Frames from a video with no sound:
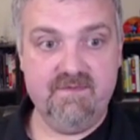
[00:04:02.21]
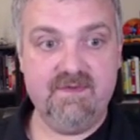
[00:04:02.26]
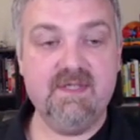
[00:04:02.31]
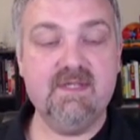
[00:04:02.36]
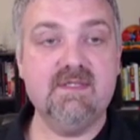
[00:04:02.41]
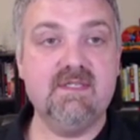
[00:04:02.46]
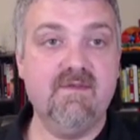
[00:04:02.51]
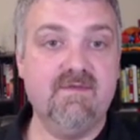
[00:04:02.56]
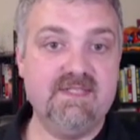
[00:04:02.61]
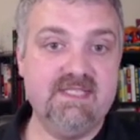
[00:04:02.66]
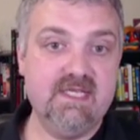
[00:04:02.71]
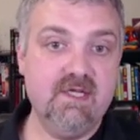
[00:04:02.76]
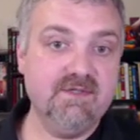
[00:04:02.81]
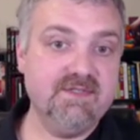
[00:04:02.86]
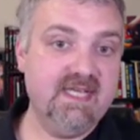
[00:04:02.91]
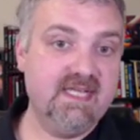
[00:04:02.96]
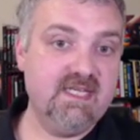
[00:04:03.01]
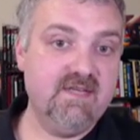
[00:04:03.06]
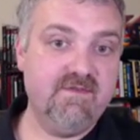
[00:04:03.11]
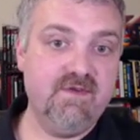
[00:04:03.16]
So
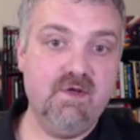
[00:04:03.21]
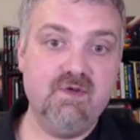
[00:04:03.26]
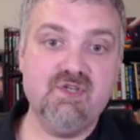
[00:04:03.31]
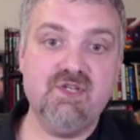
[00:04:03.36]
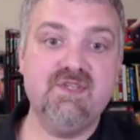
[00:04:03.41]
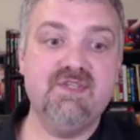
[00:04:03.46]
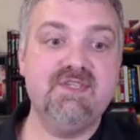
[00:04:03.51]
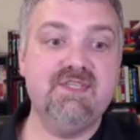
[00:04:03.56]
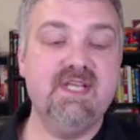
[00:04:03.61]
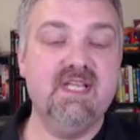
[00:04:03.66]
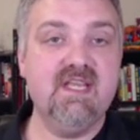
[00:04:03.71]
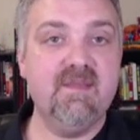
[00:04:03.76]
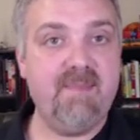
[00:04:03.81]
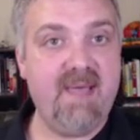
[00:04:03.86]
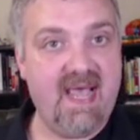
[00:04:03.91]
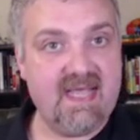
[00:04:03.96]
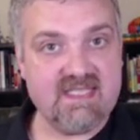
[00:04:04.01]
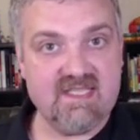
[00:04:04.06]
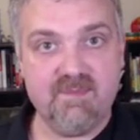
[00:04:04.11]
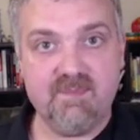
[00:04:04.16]
facilitated diffusion, still
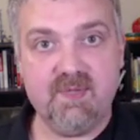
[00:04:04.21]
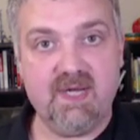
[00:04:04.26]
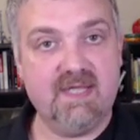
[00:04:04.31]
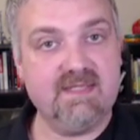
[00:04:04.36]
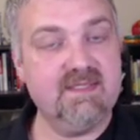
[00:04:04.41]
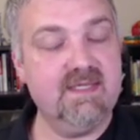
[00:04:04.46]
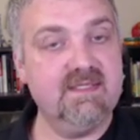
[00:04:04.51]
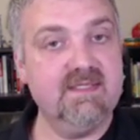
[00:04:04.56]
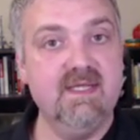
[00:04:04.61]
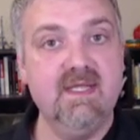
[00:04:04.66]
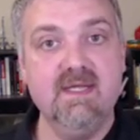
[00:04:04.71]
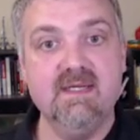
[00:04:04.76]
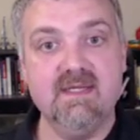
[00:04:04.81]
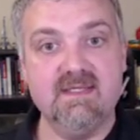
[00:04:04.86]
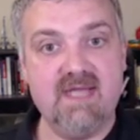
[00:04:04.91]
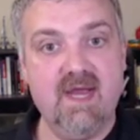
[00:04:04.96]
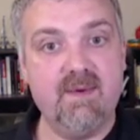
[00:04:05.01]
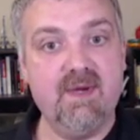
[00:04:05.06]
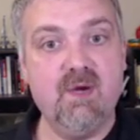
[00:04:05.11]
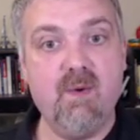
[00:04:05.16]
a passive process,
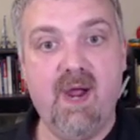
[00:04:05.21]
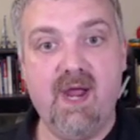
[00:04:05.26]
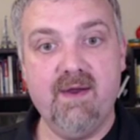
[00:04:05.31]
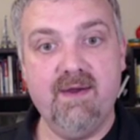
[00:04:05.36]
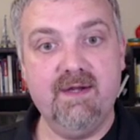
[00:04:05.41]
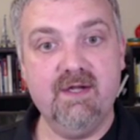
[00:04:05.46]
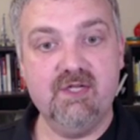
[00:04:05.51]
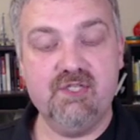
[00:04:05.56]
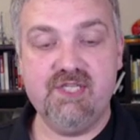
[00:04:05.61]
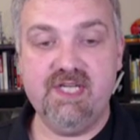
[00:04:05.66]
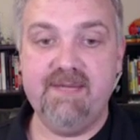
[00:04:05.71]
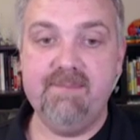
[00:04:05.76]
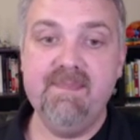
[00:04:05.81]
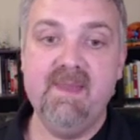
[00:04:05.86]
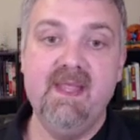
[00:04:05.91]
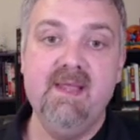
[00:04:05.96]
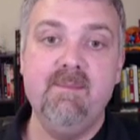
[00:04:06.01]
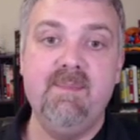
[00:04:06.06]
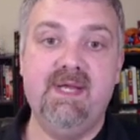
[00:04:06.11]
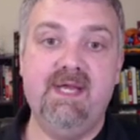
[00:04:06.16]
does not require
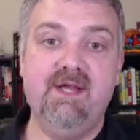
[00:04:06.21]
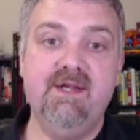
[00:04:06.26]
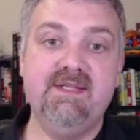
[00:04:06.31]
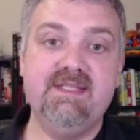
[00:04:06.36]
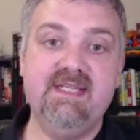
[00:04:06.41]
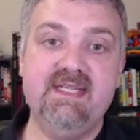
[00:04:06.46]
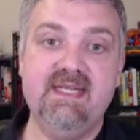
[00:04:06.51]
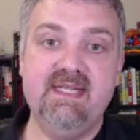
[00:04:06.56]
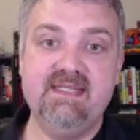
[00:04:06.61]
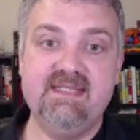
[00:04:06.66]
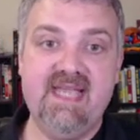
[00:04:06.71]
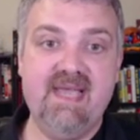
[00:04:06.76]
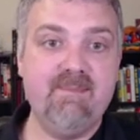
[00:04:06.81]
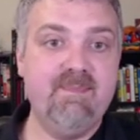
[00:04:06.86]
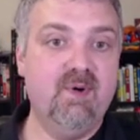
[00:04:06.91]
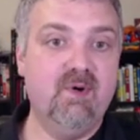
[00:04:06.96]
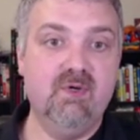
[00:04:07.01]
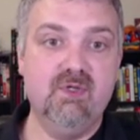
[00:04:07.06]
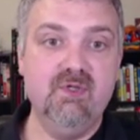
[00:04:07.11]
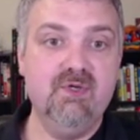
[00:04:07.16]
energy, but here you see an
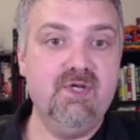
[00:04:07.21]
example.